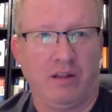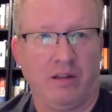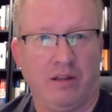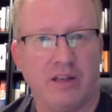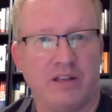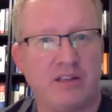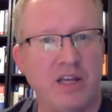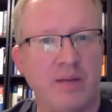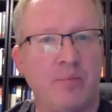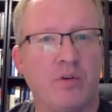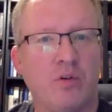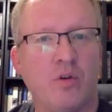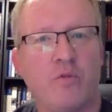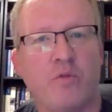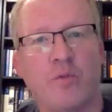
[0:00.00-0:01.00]
it's
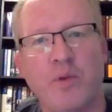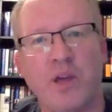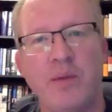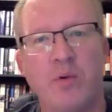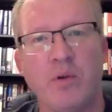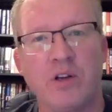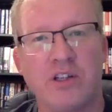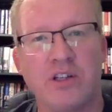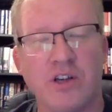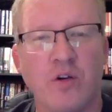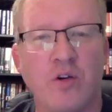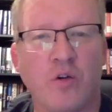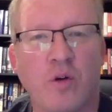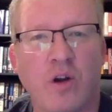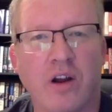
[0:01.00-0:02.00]
typical for people to
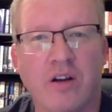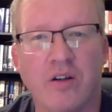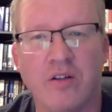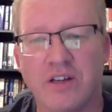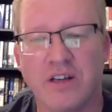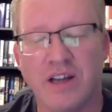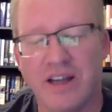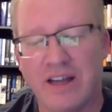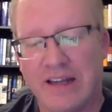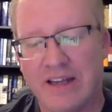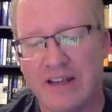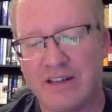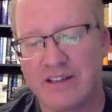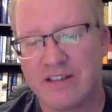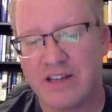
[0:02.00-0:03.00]
joke around today
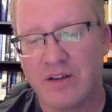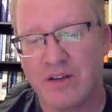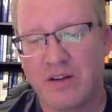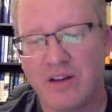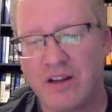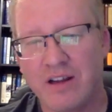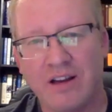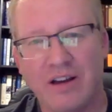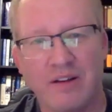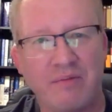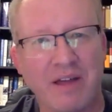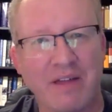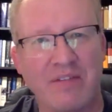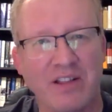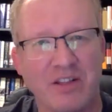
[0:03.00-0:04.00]
and say, uh,
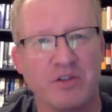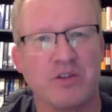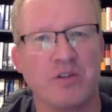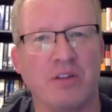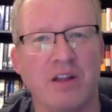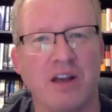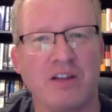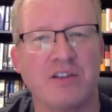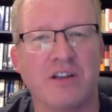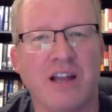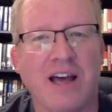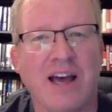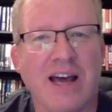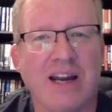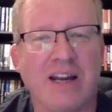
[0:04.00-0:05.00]
I think there's a, there's a
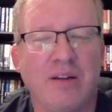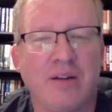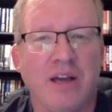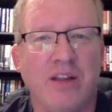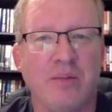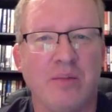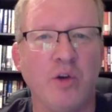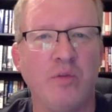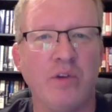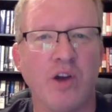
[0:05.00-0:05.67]
line in the, in the movie